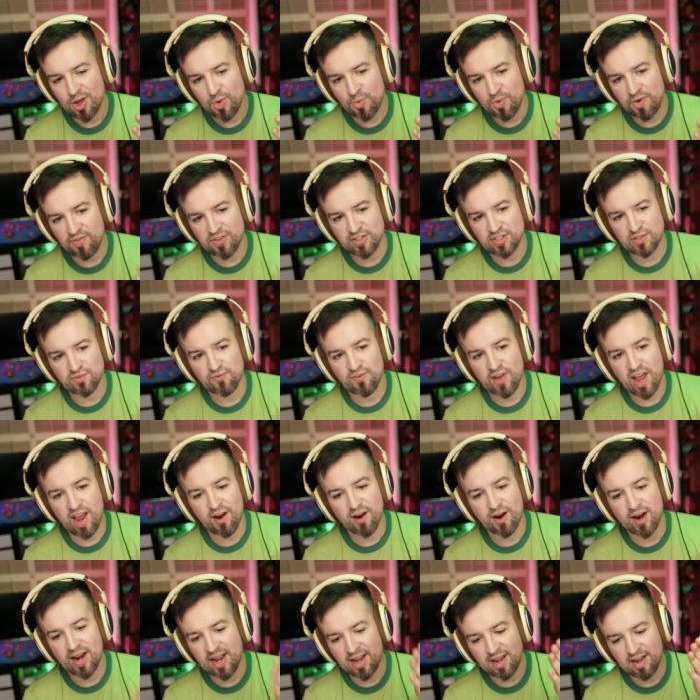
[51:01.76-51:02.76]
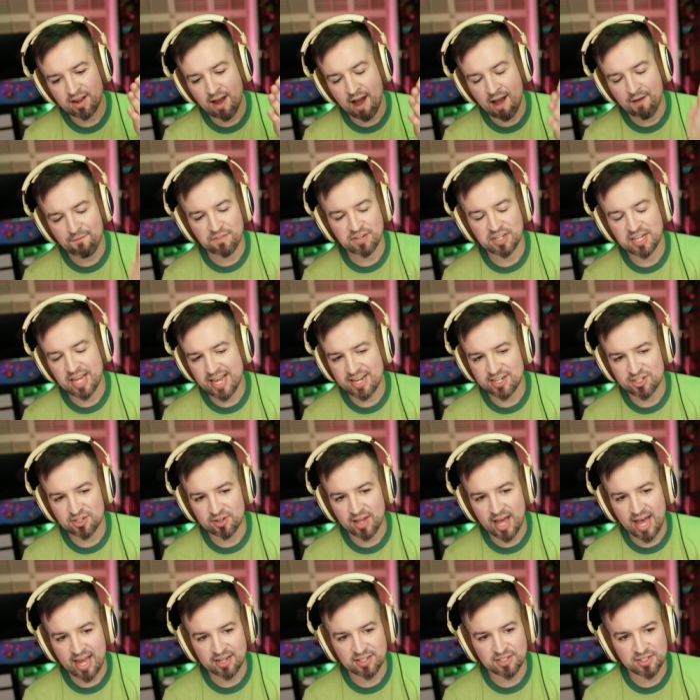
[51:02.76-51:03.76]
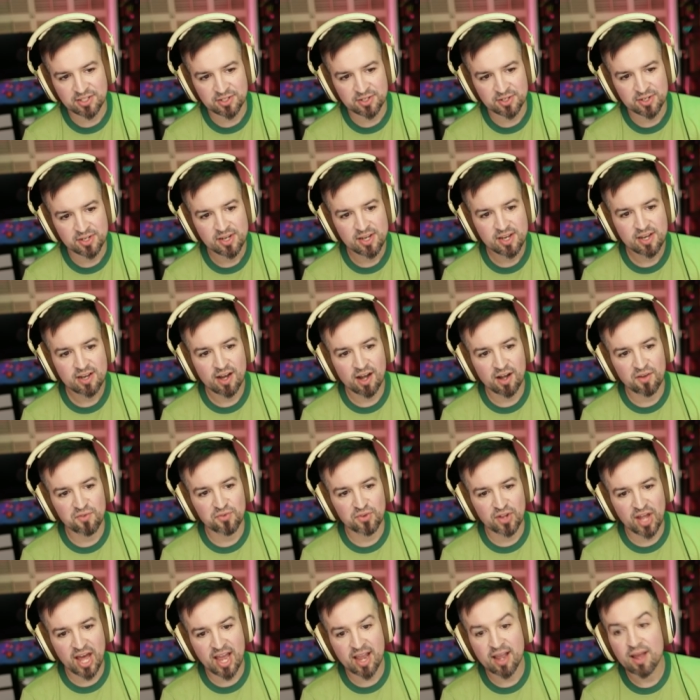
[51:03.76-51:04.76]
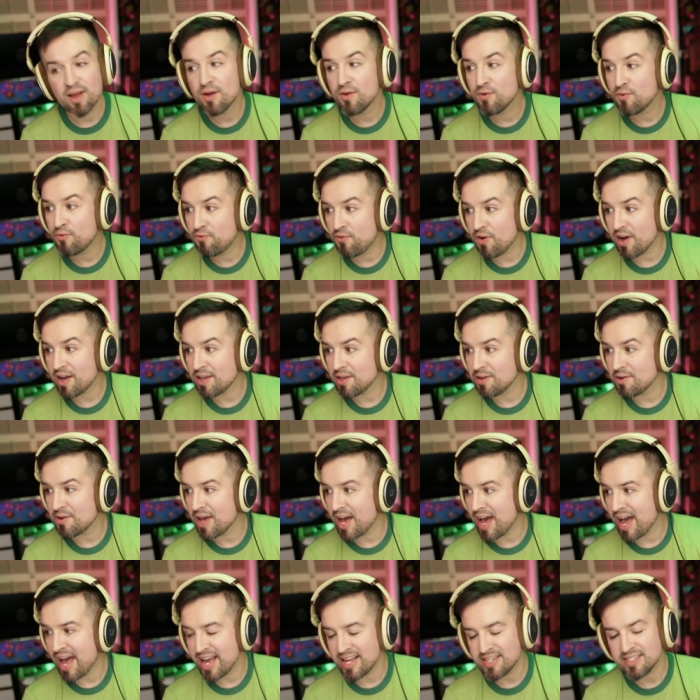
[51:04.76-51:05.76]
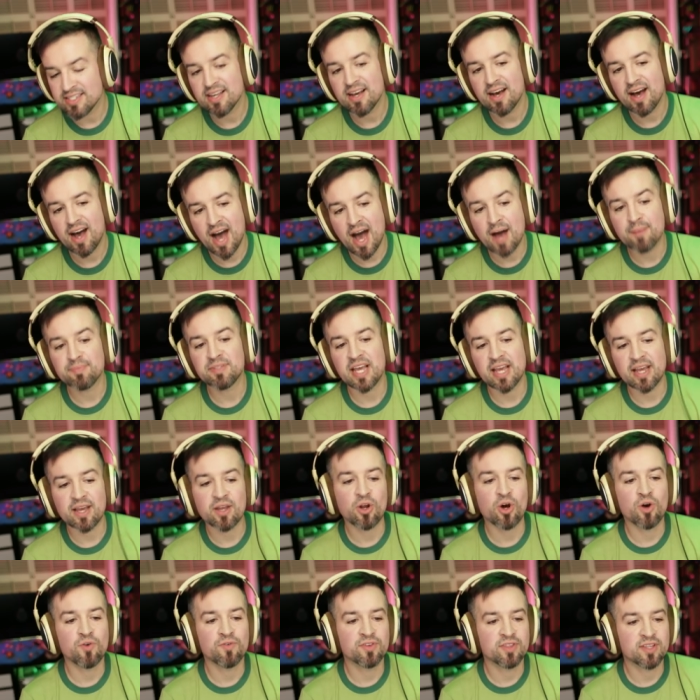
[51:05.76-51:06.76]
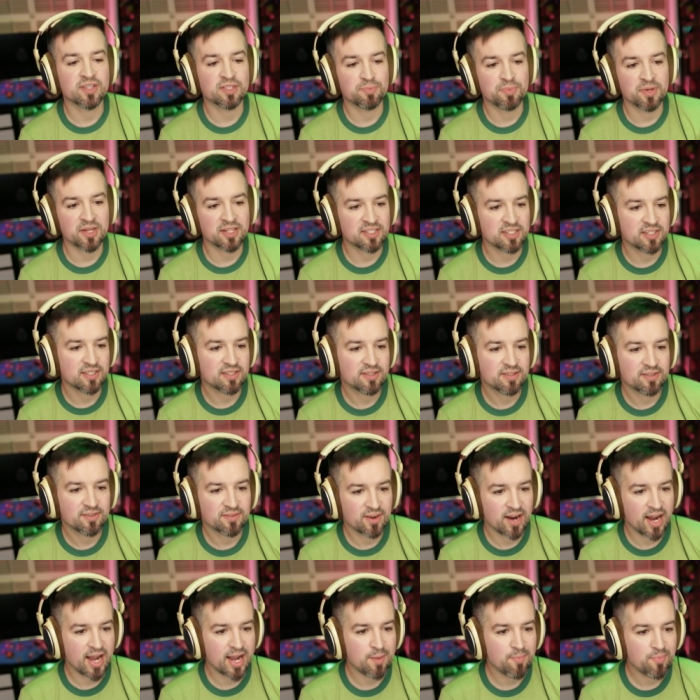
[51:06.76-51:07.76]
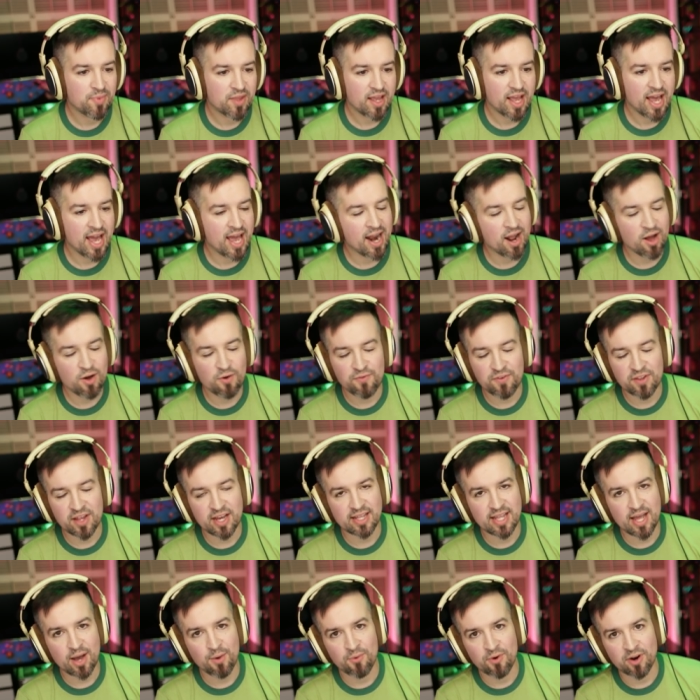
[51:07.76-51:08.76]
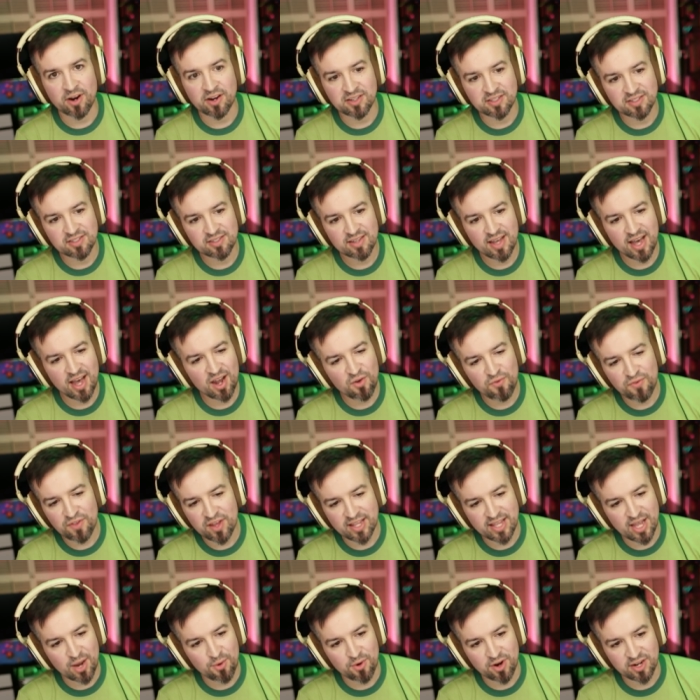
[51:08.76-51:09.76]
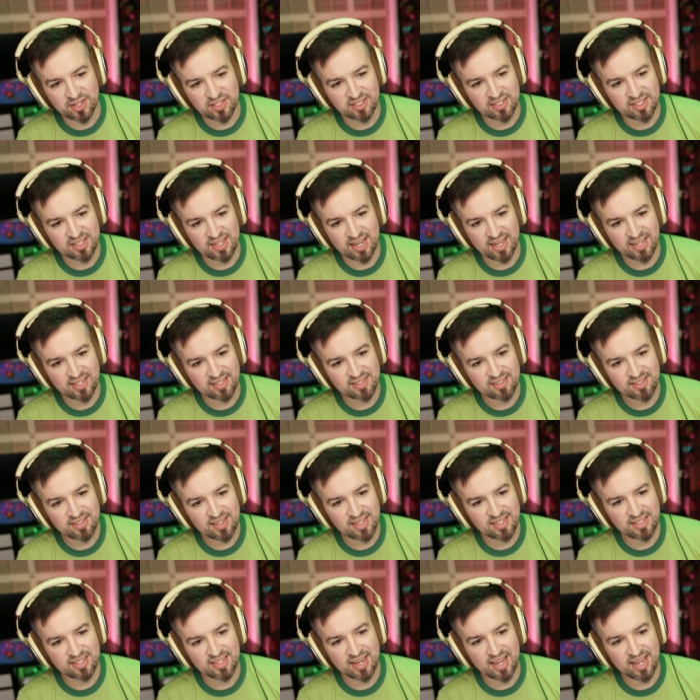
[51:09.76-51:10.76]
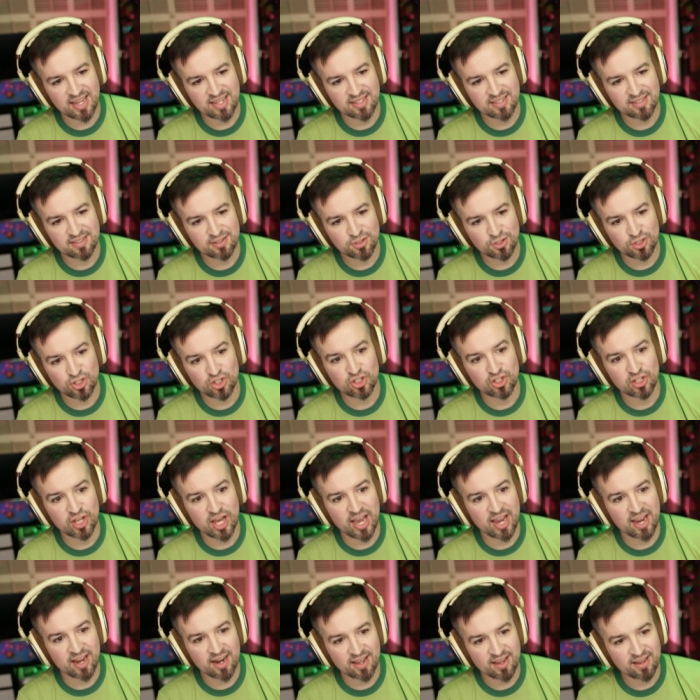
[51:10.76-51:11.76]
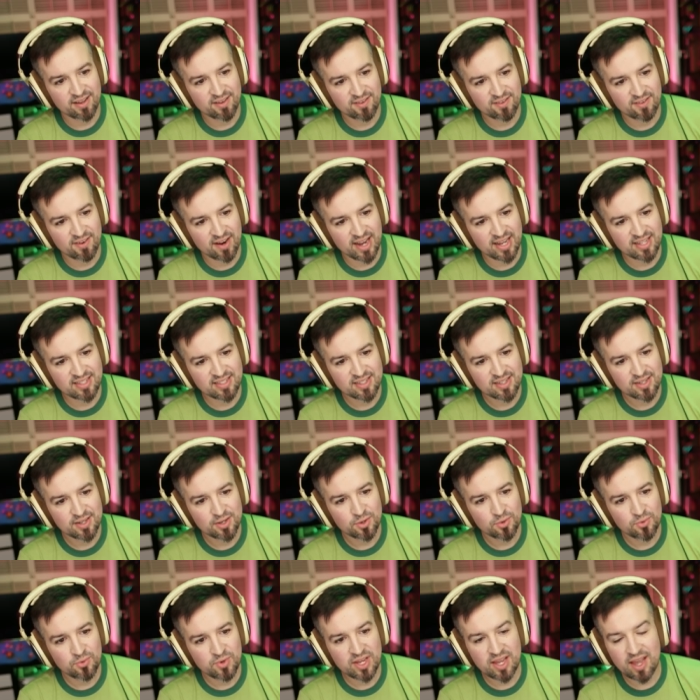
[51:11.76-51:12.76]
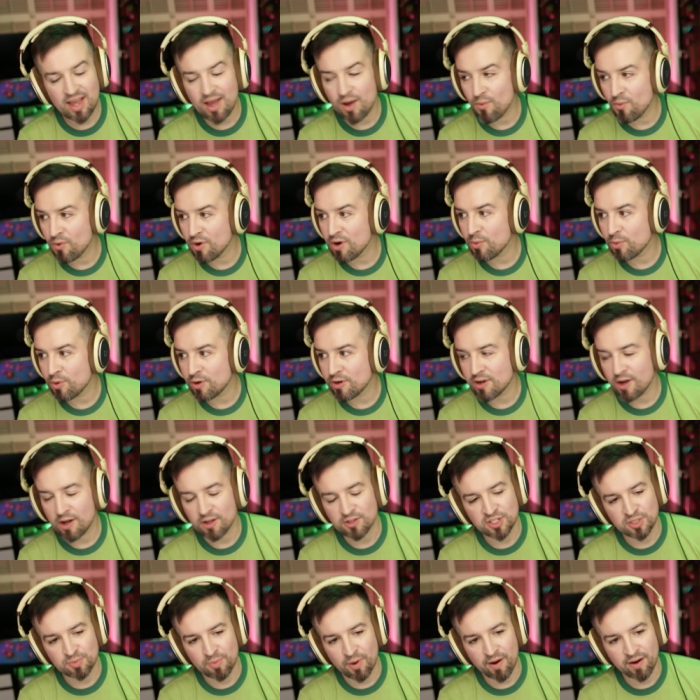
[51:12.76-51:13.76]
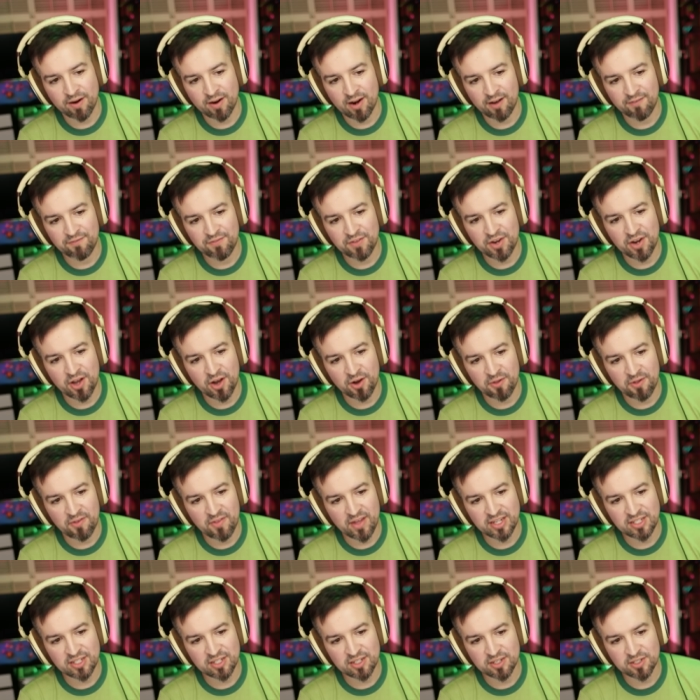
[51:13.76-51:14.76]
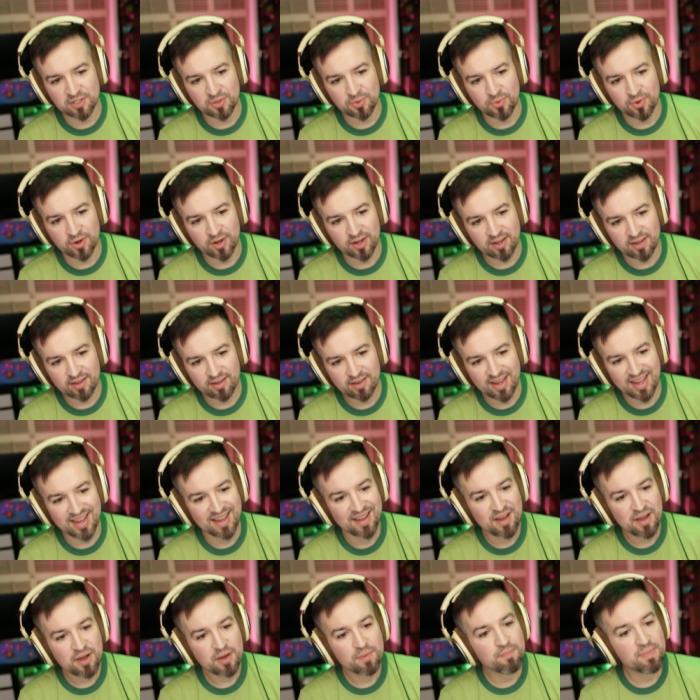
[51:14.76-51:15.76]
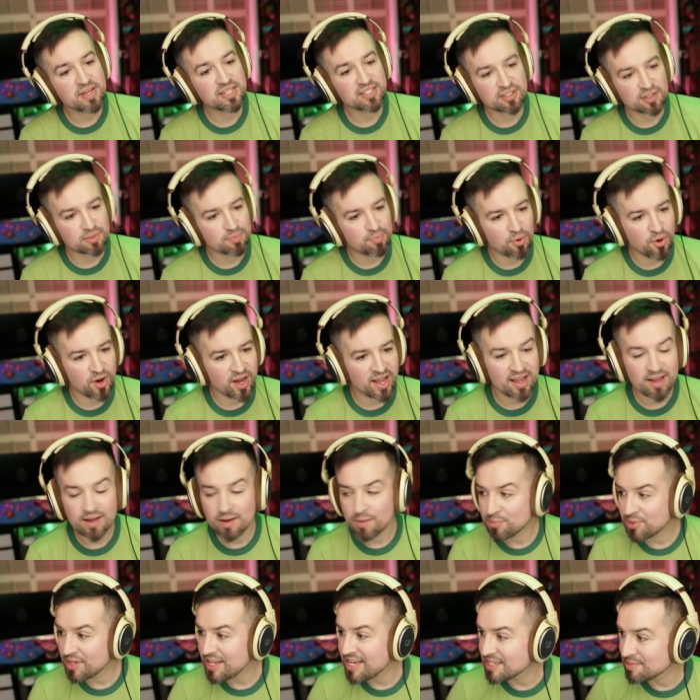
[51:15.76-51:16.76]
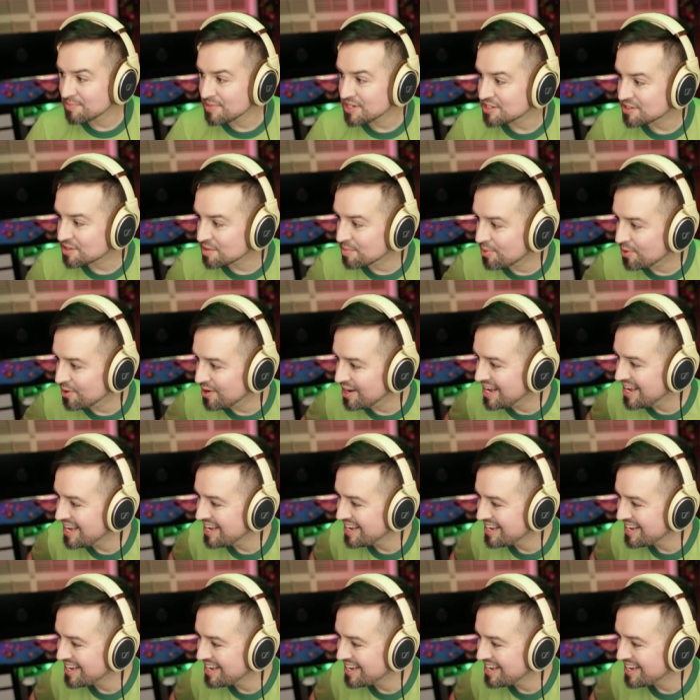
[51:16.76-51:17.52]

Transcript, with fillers: with this very confrontational attitude of like, fuck you guys, I'm taking over this bitch, right? And I don't feel like that works. I don't feel like that works in today's society, right? We can't, we're all smart enough to know that that shit doesn't work. Mr. Boy, please, Mr. Boy,